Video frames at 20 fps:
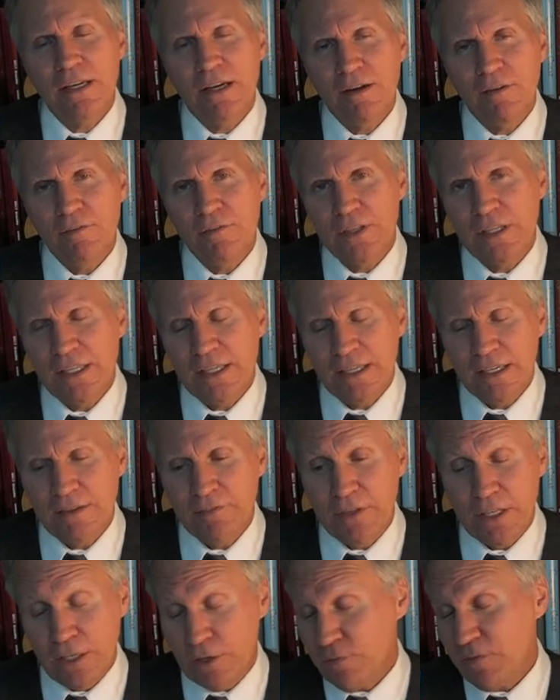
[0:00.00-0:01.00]

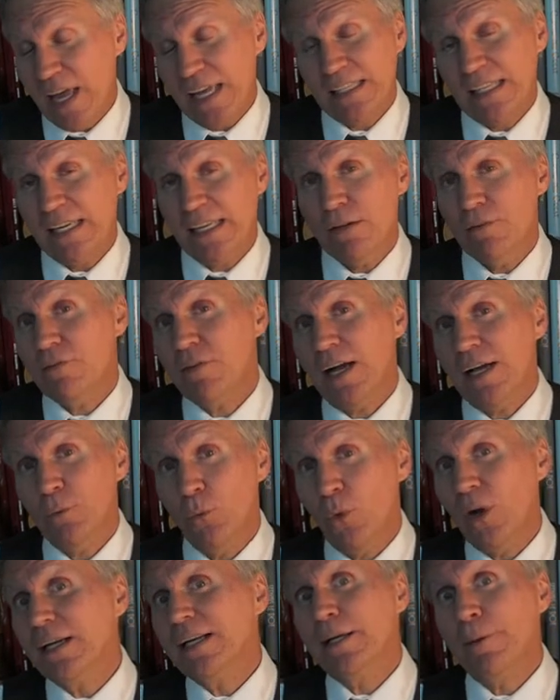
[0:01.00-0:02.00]
In fact, I didn't
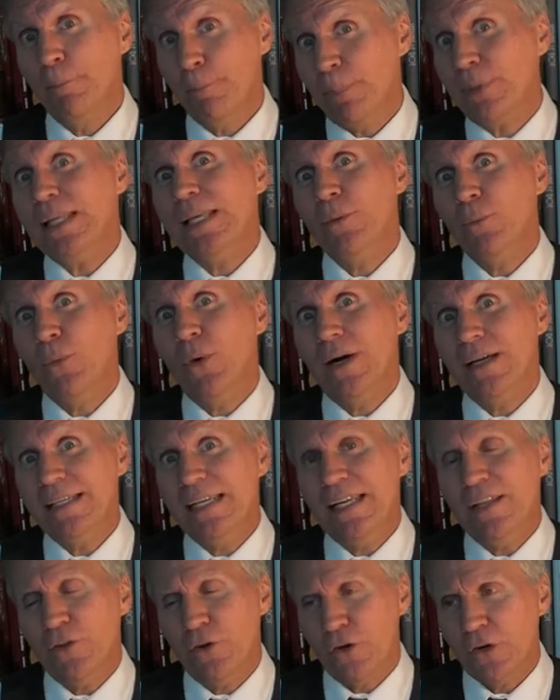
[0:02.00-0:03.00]
find one complete one
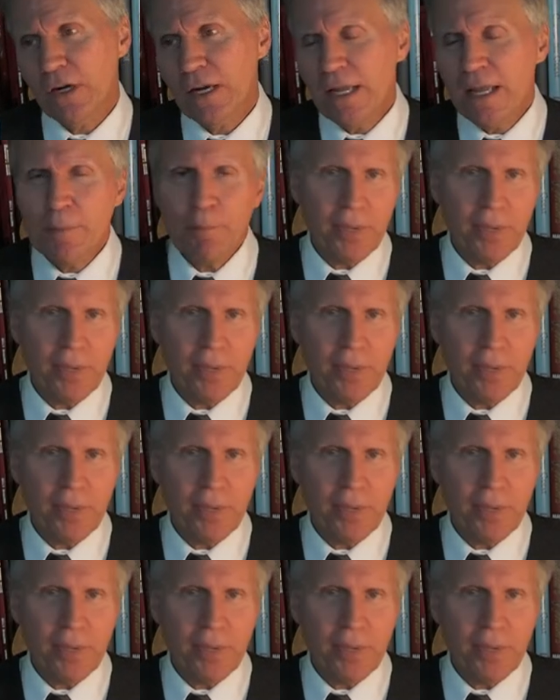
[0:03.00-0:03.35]
either,